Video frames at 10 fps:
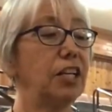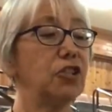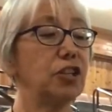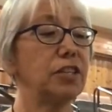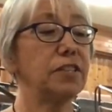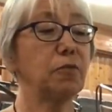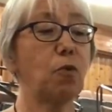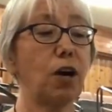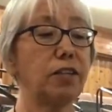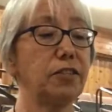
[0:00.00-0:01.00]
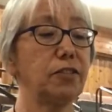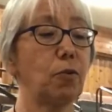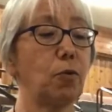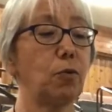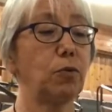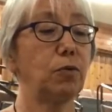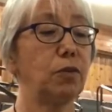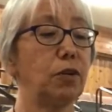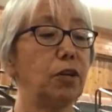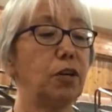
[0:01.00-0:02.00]
She is a wise soul,
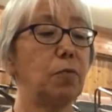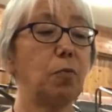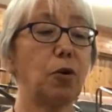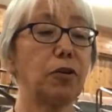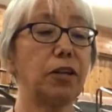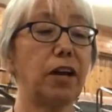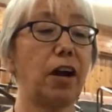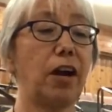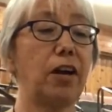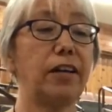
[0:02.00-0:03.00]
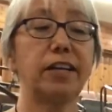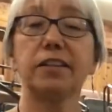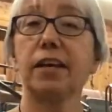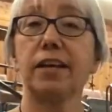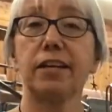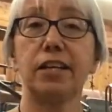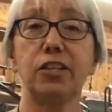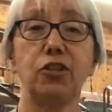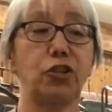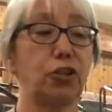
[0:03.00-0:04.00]
more than I at that
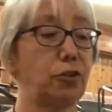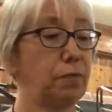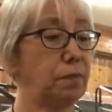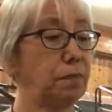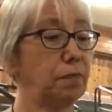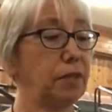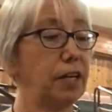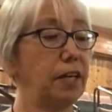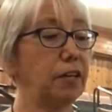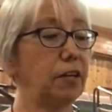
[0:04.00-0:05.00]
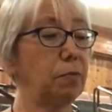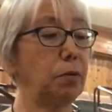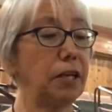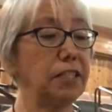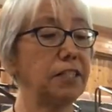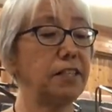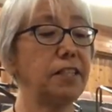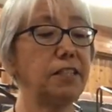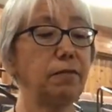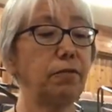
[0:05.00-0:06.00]
age. The
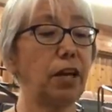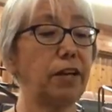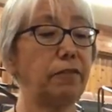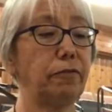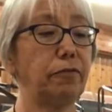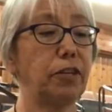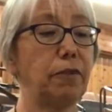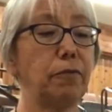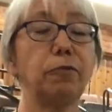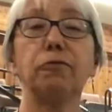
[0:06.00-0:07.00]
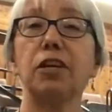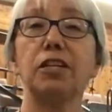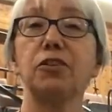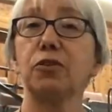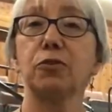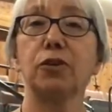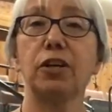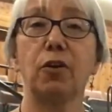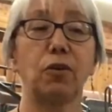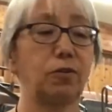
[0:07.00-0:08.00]
complexities of life never faze her
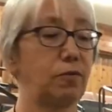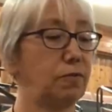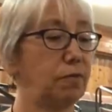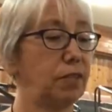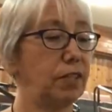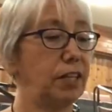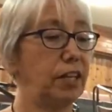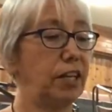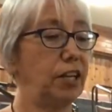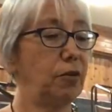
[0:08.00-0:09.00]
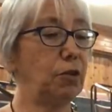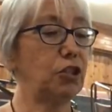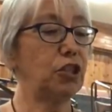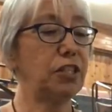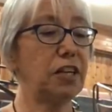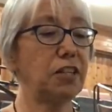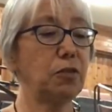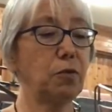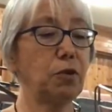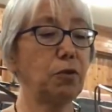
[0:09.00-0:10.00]
at all. What she
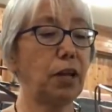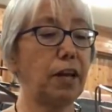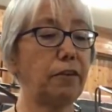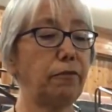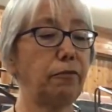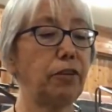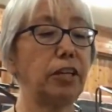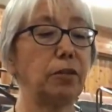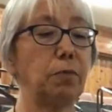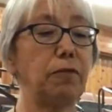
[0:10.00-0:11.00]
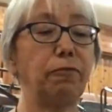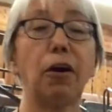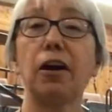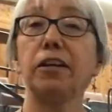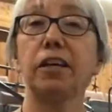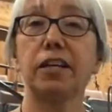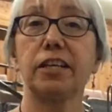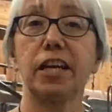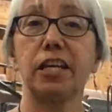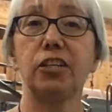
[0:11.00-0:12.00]
does with her life, it'll be fine, I
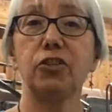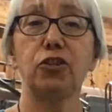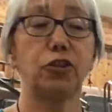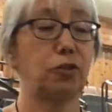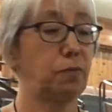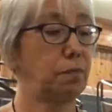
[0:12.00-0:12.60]
gauge.